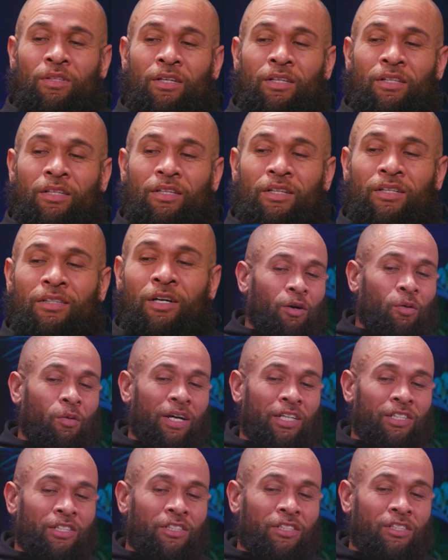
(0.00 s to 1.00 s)
the
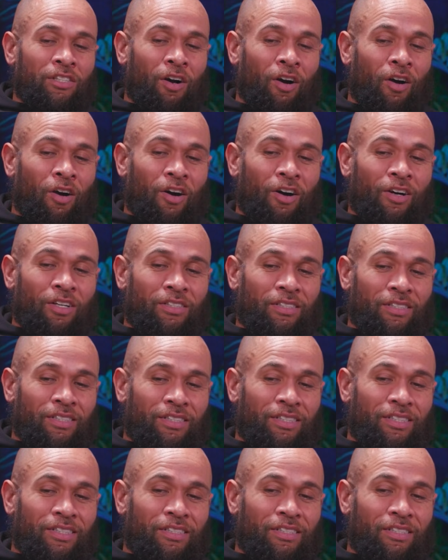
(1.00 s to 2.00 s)
questions
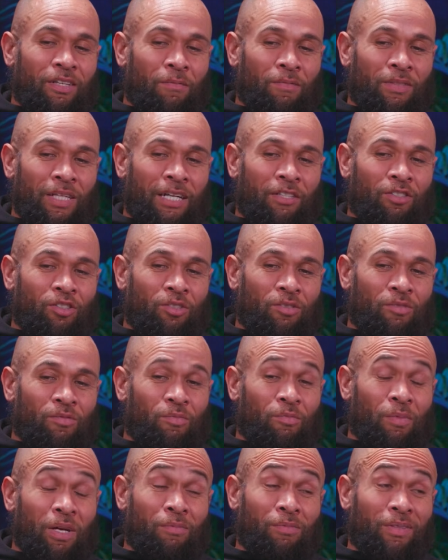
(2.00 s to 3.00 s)
asked sometimes
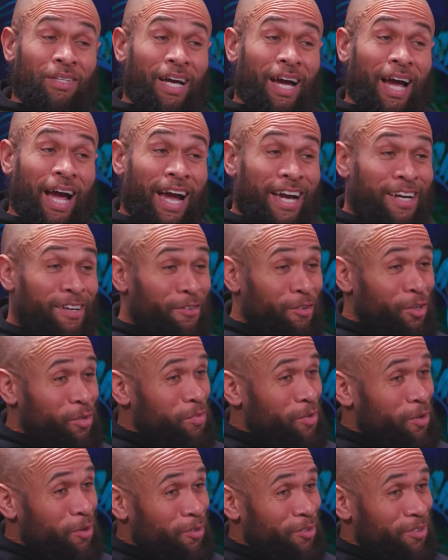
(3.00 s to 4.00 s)
made me
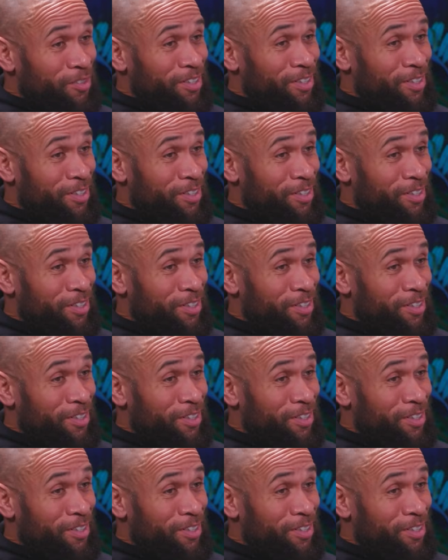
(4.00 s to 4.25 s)
angry, bro.